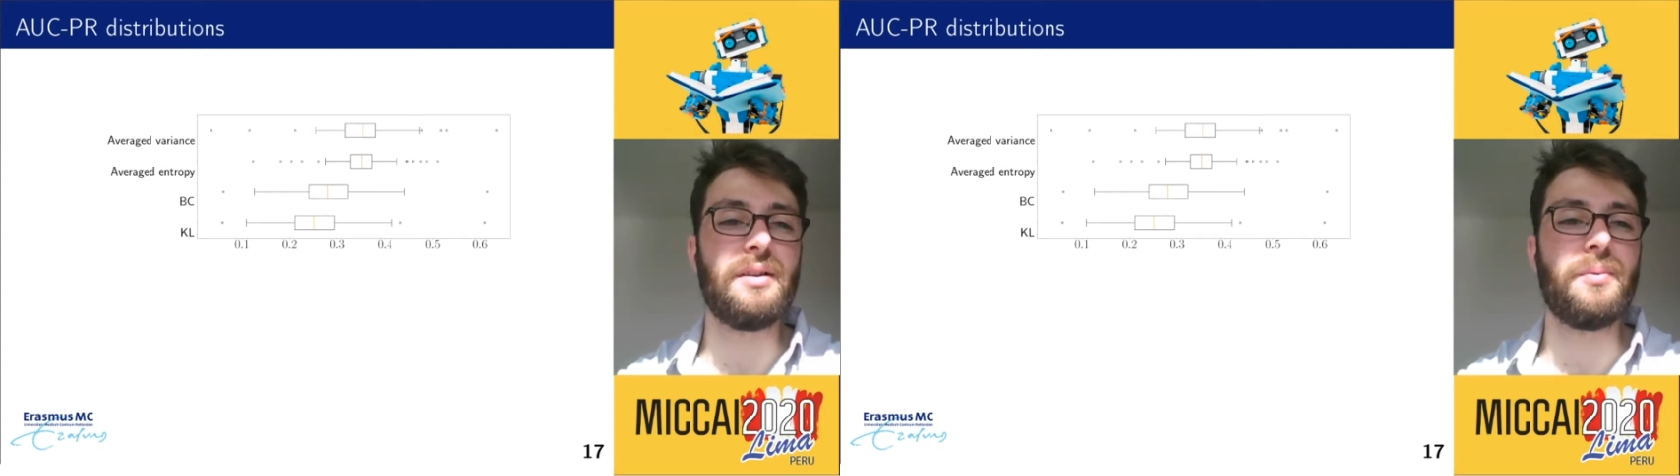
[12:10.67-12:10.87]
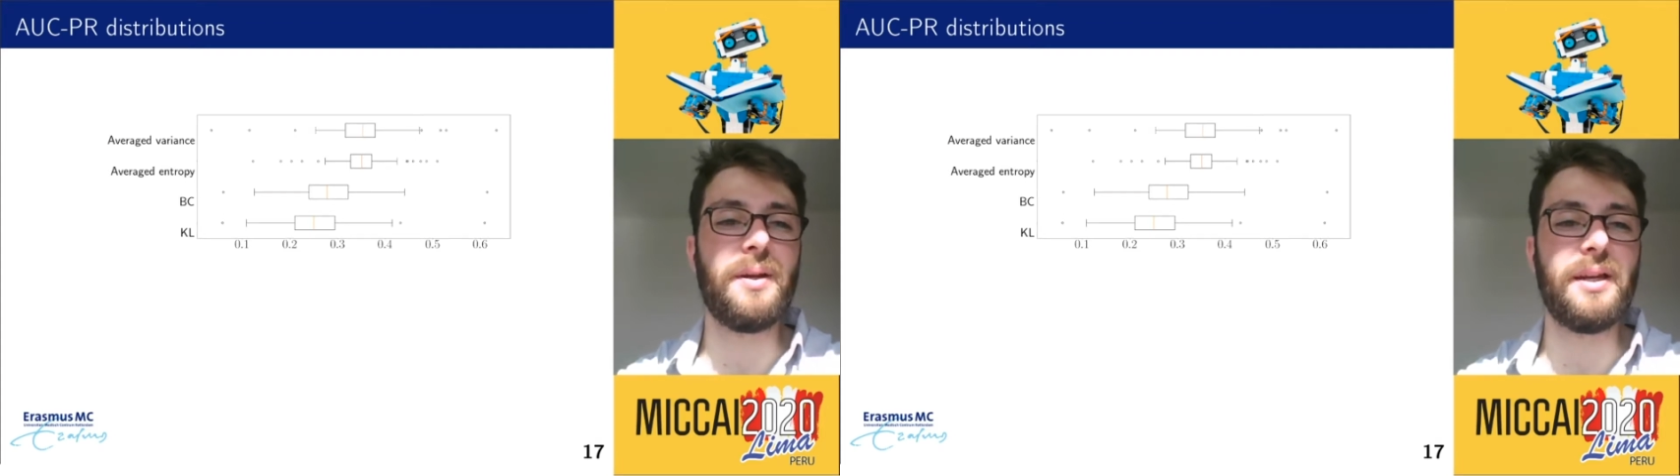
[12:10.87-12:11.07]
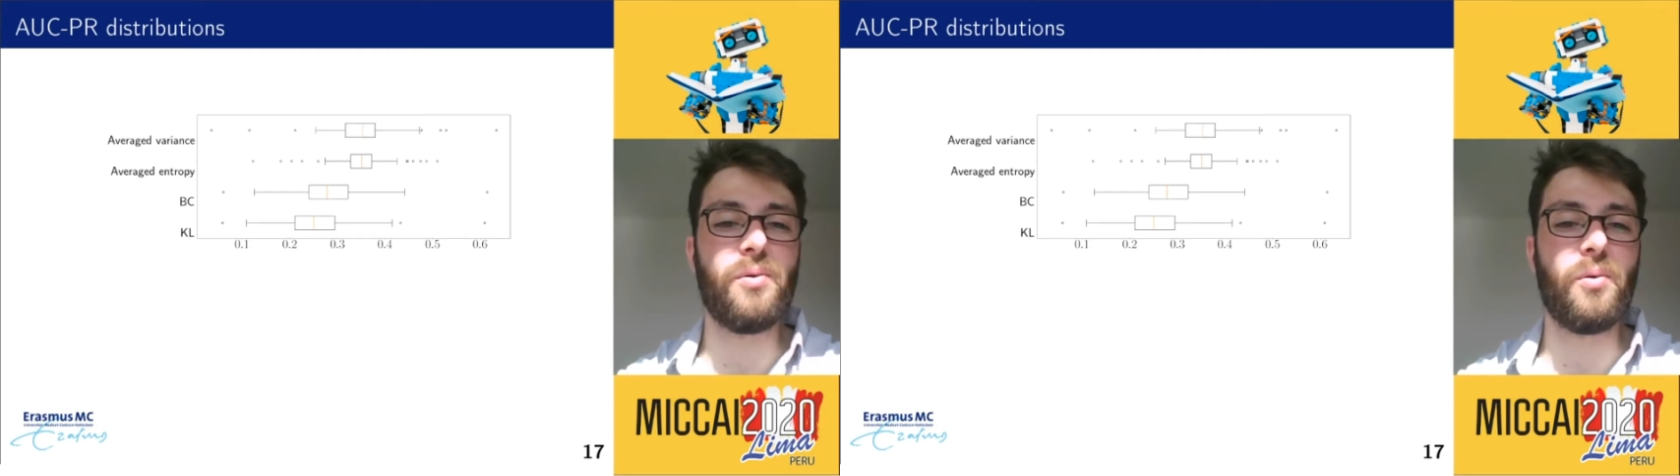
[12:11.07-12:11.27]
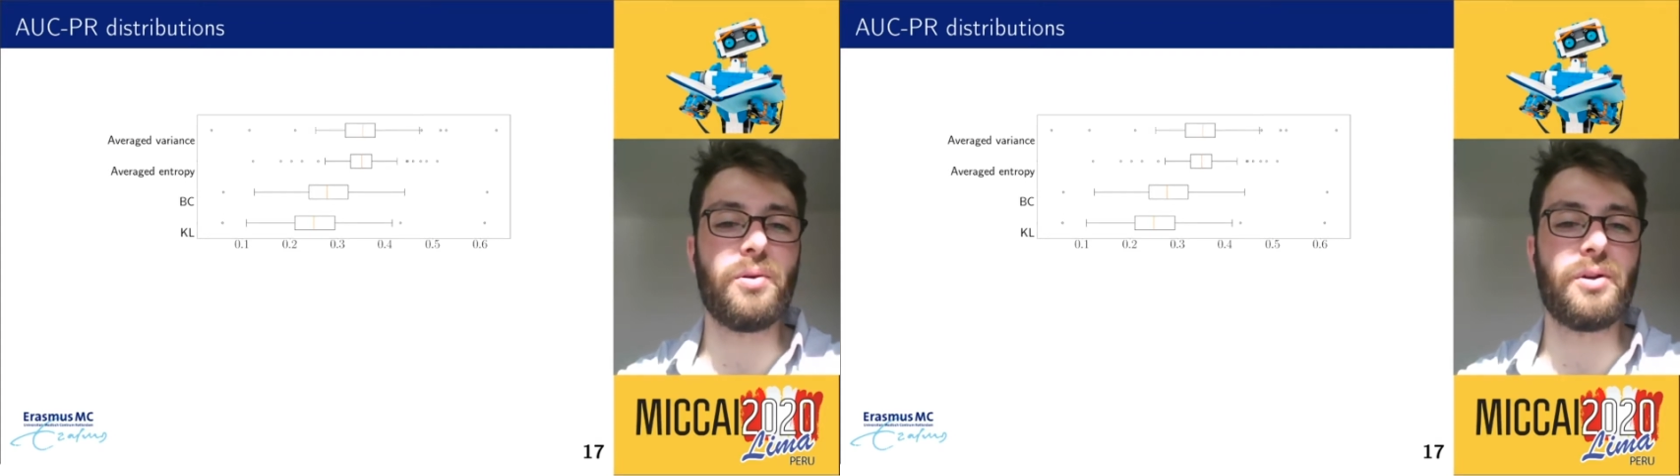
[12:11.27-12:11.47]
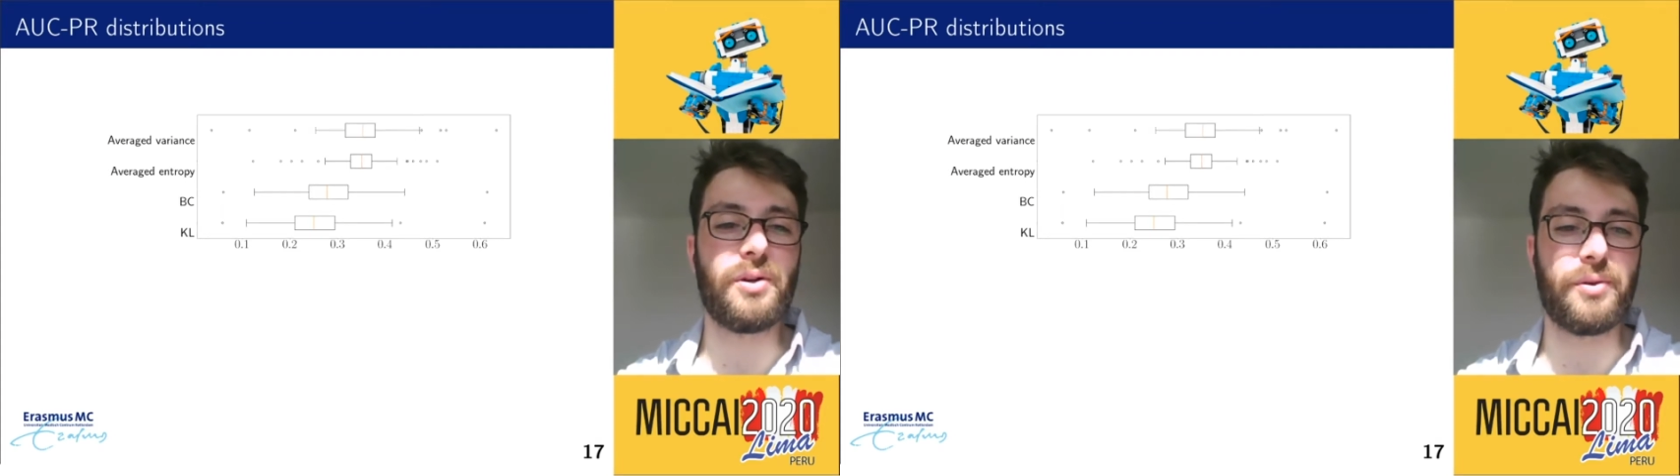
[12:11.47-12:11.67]
recall
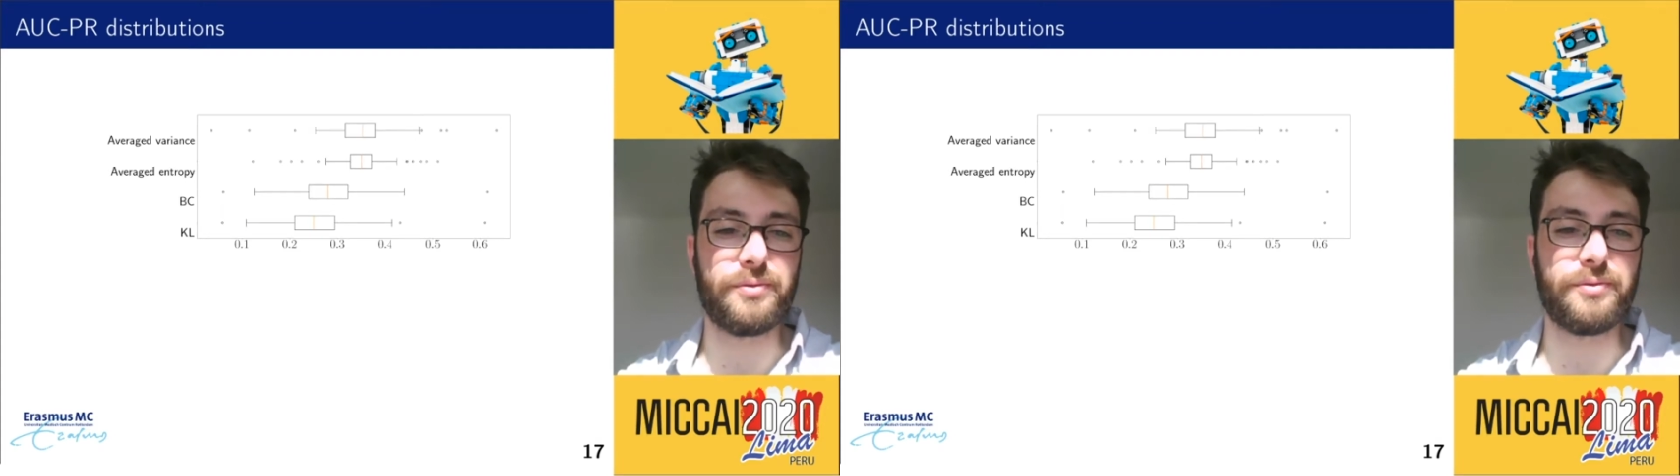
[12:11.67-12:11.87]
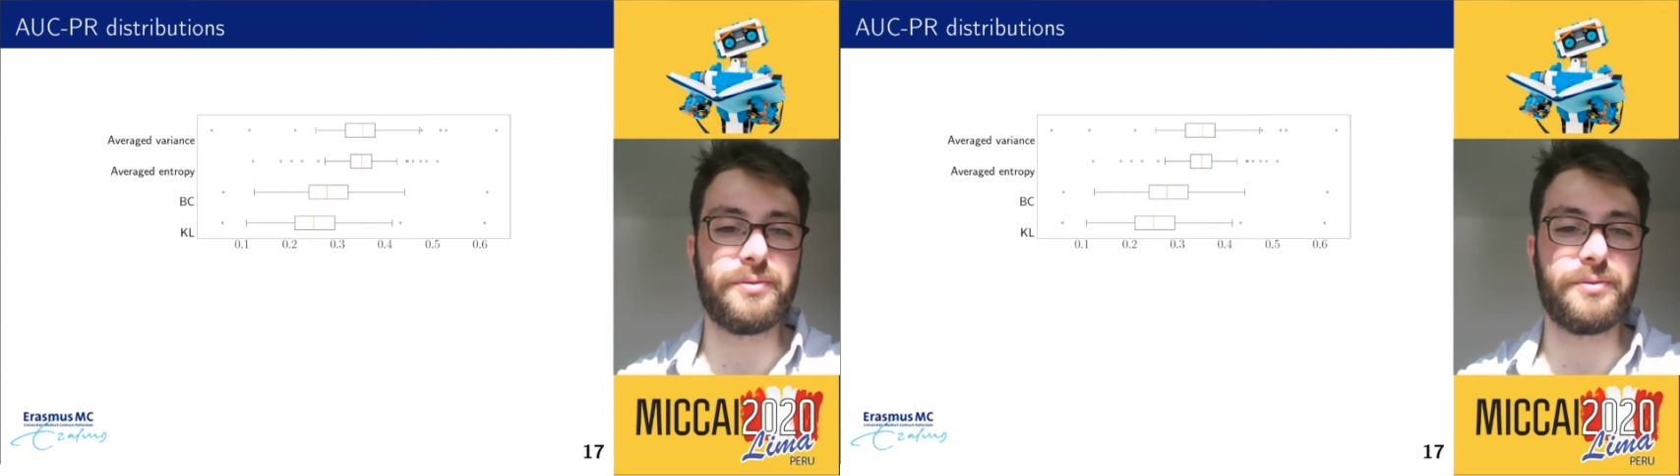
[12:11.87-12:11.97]
curve